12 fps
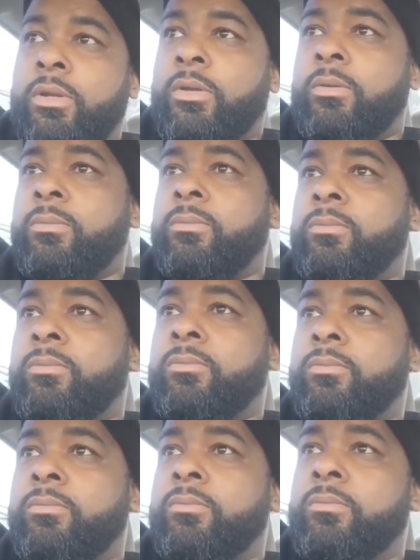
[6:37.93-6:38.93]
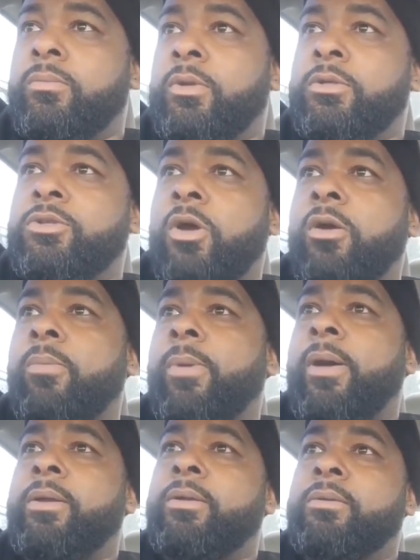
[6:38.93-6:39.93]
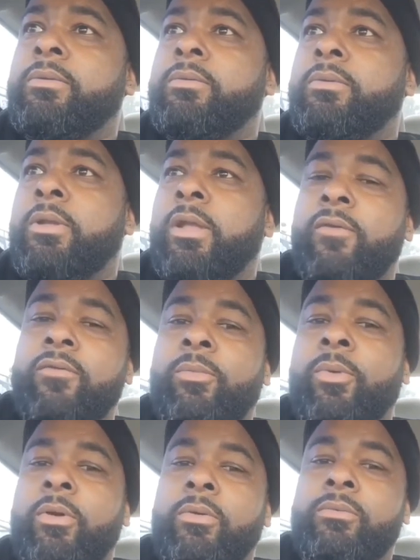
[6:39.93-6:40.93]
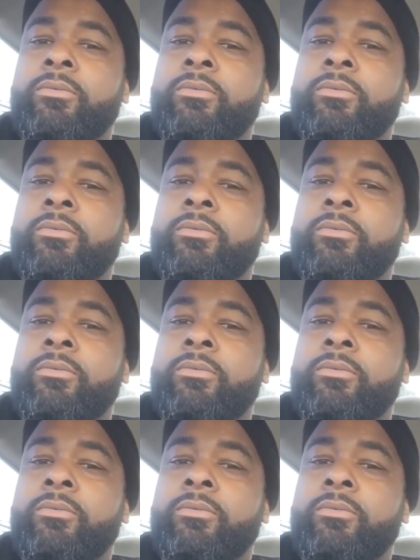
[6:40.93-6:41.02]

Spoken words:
and talk about it. Love you, bro.